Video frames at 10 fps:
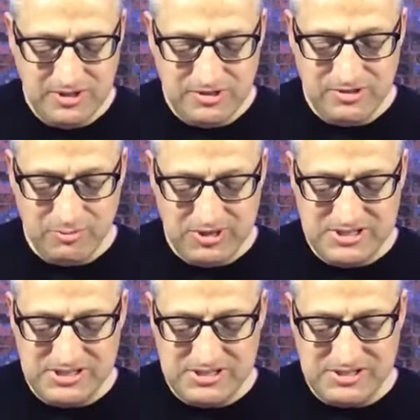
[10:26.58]
to the
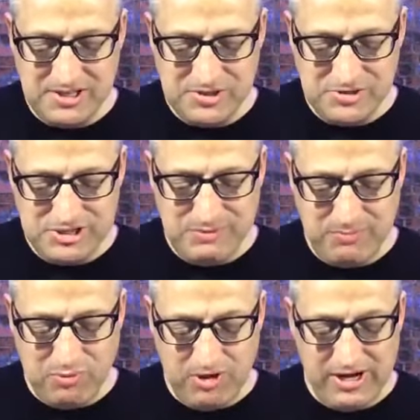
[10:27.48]
residents there. So let's be
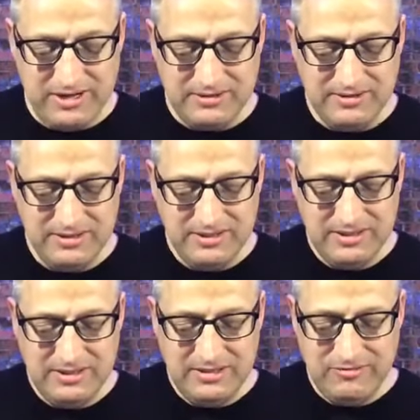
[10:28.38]
praying
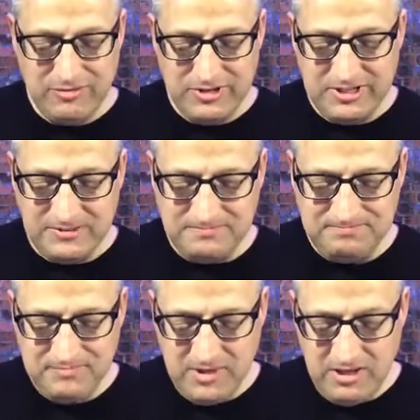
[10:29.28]
for them.
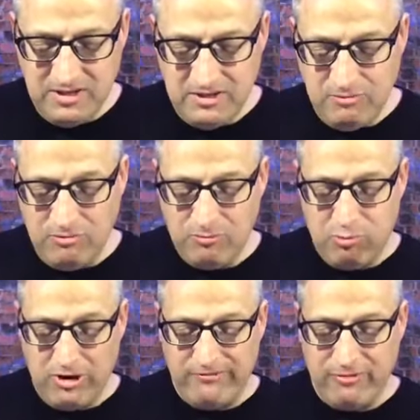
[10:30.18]
We want to
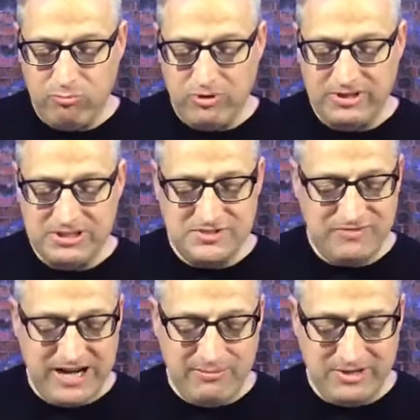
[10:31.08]
pray for Brenda's
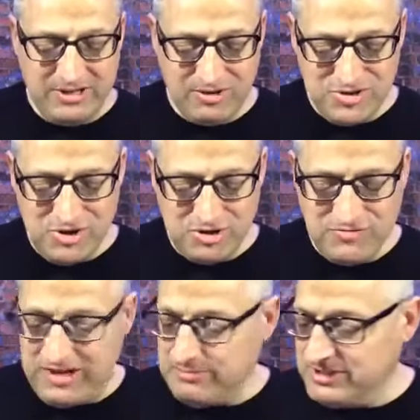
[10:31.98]
family and her church
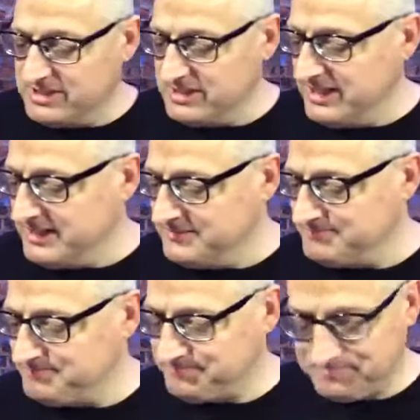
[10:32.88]
family today.
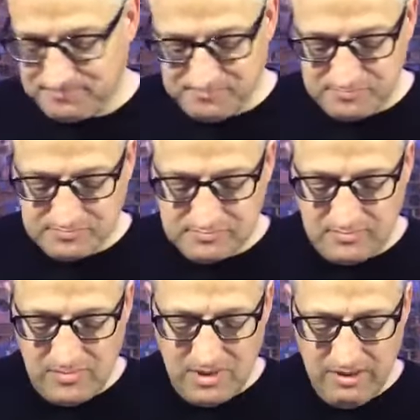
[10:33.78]

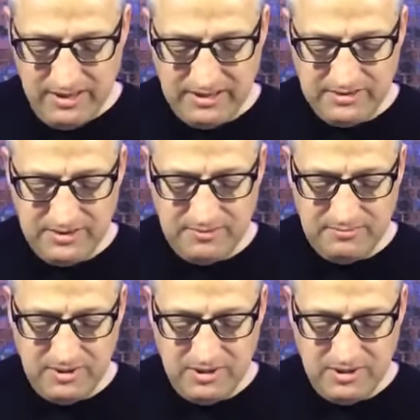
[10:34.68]
And um,